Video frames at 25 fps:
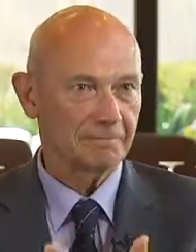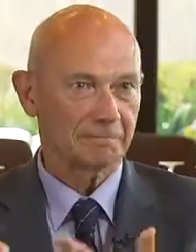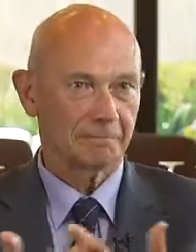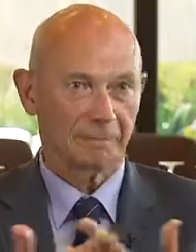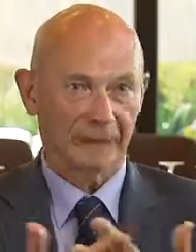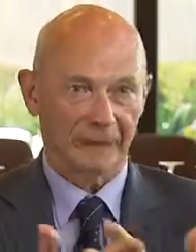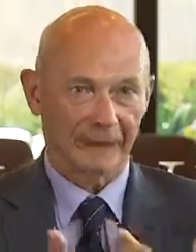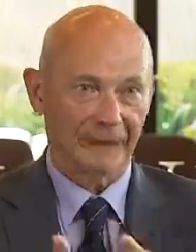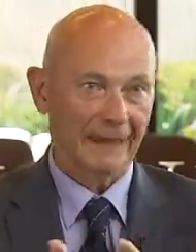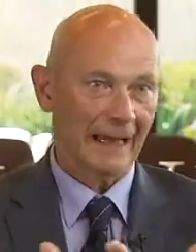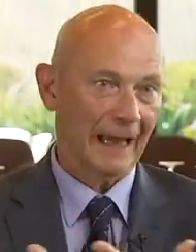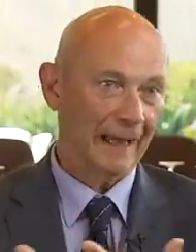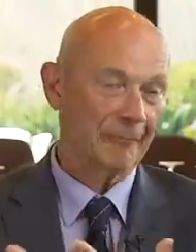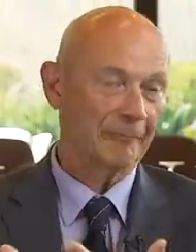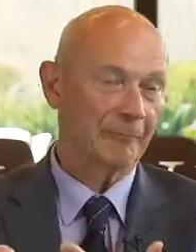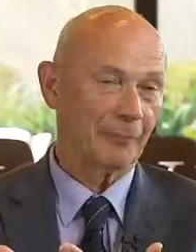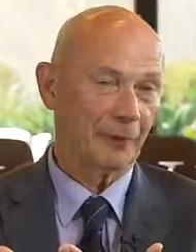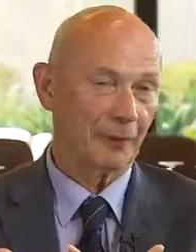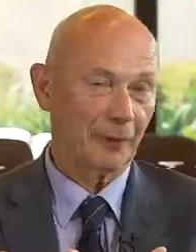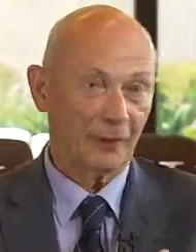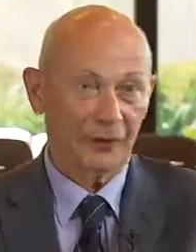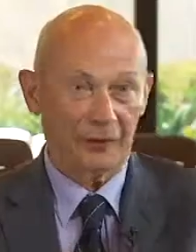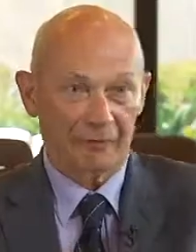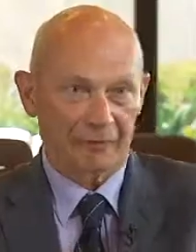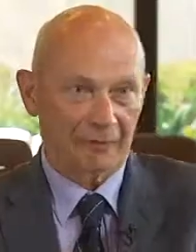being
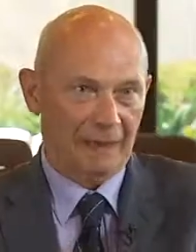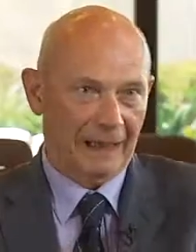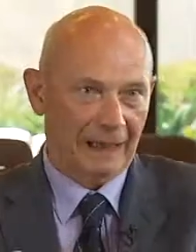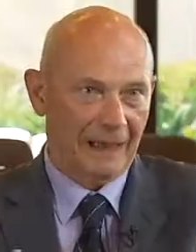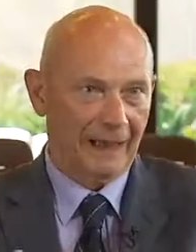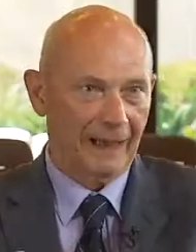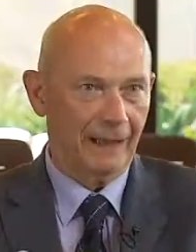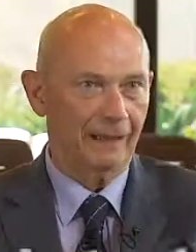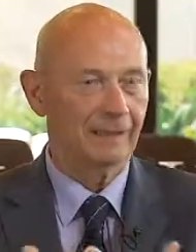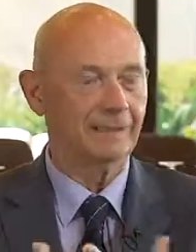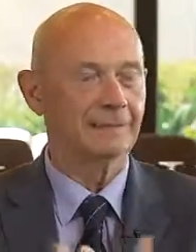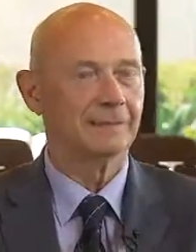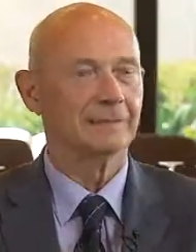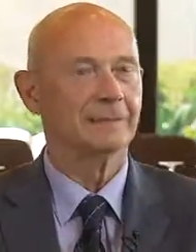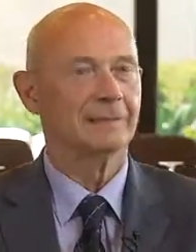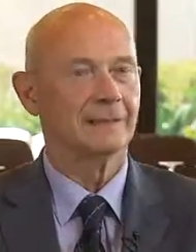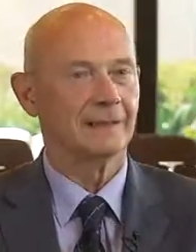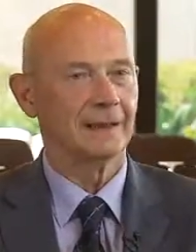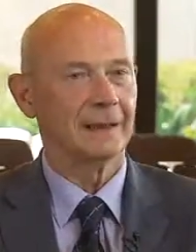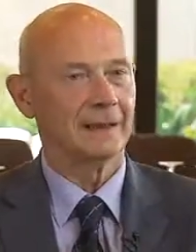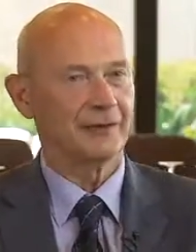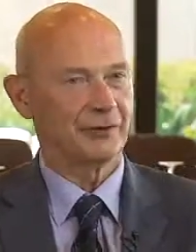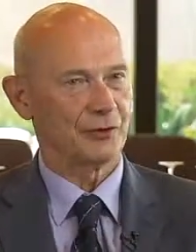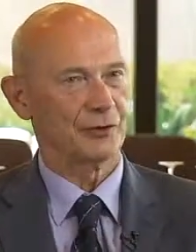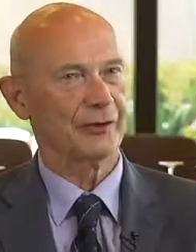hampered by
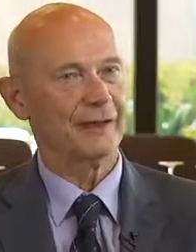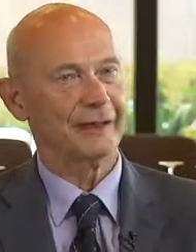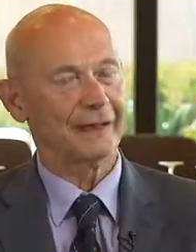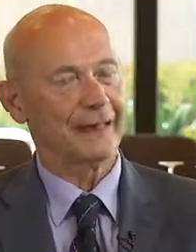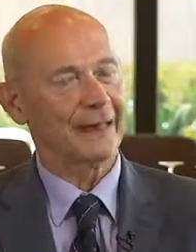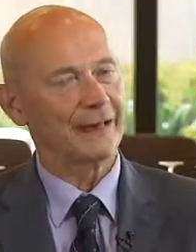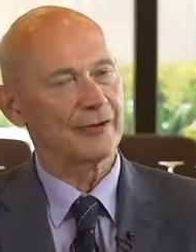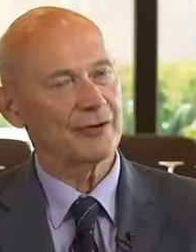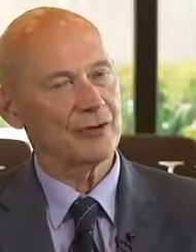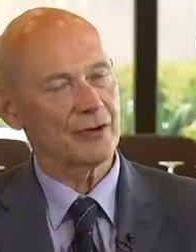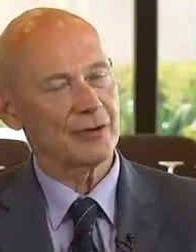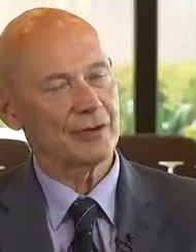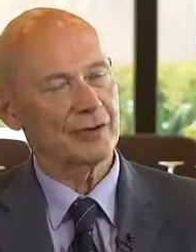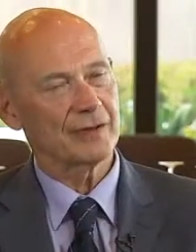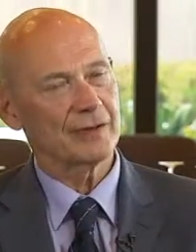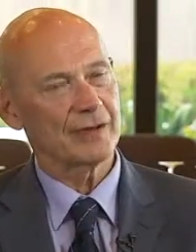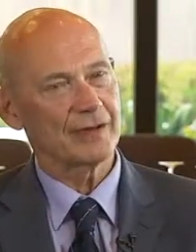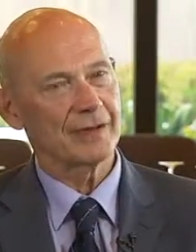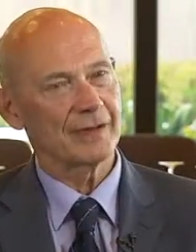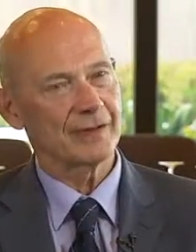adjudications